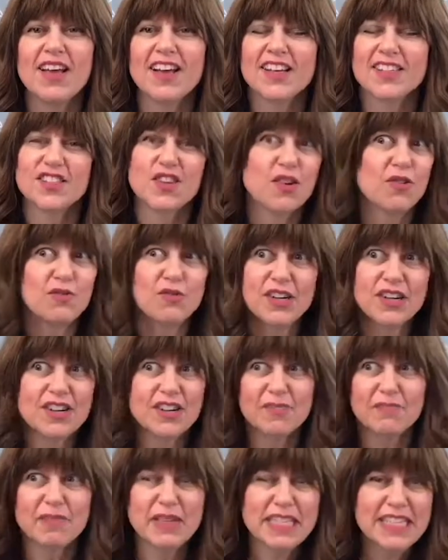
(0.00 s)
So
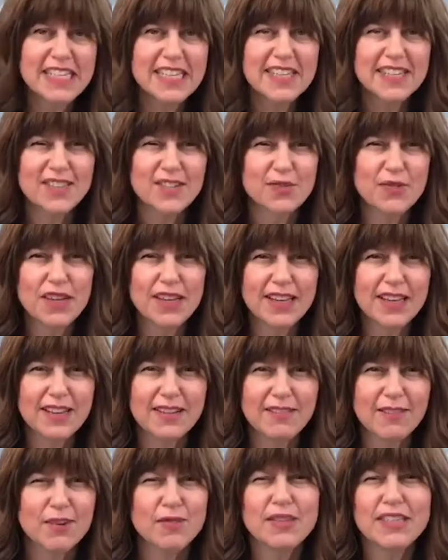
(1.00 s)
we're busy doing
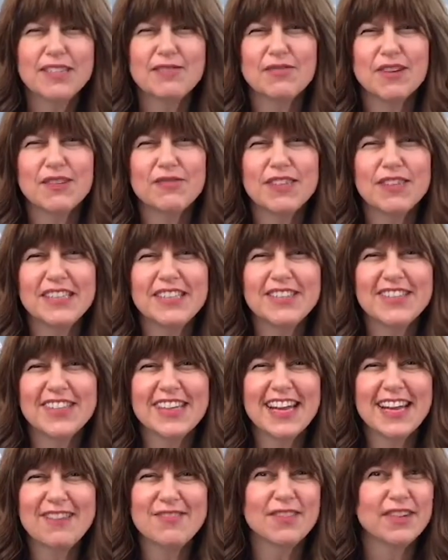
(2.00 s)
what do we what do we do? Today? The
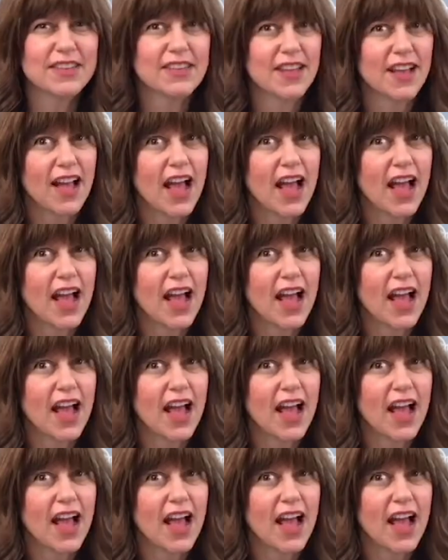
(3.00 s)
website.